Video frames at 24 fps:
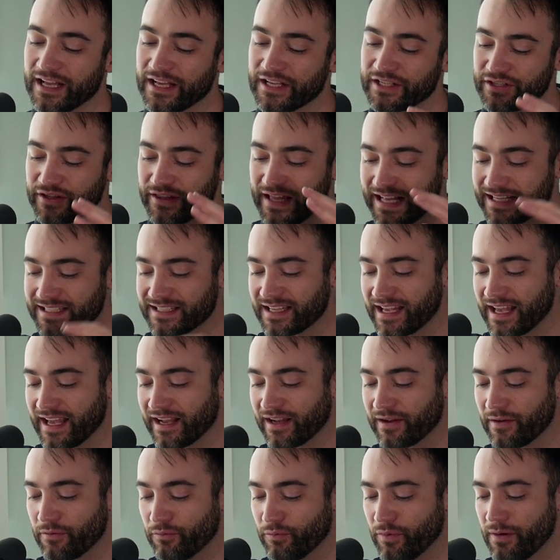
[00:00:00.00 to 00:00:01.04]
So that's
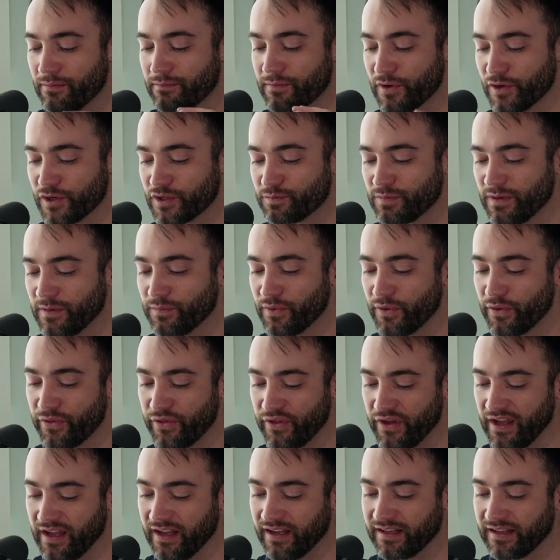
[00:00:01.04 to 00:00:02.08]
like what most people
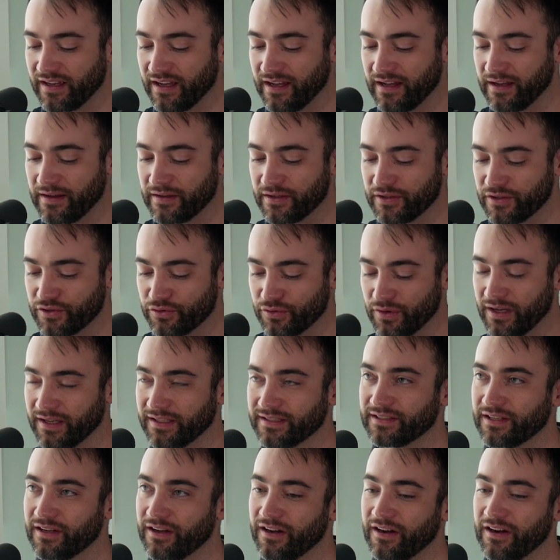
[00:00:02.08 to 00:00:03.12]
think
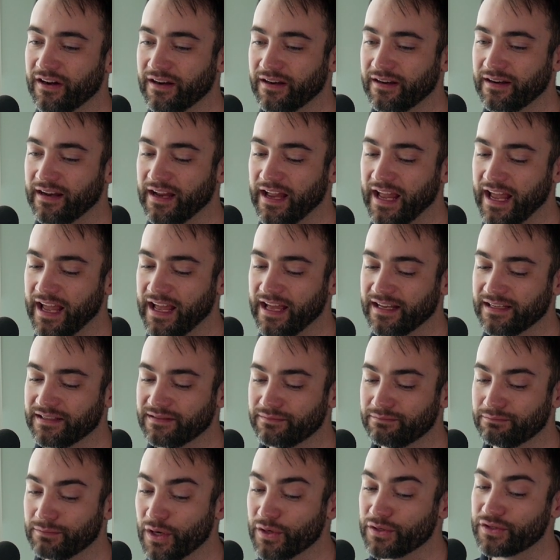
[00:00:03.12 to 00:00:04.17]
drugs are,
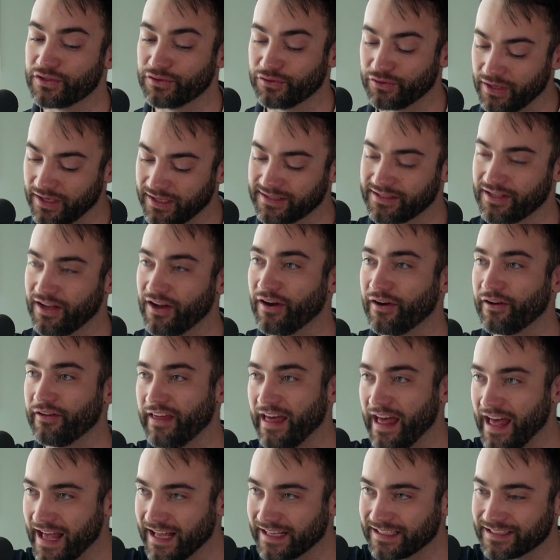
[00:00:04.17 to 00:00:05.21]
and most drugs are
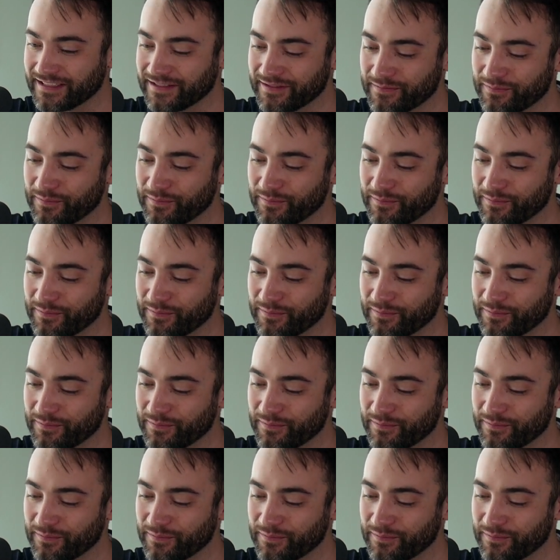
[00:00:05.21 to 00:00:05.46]
that.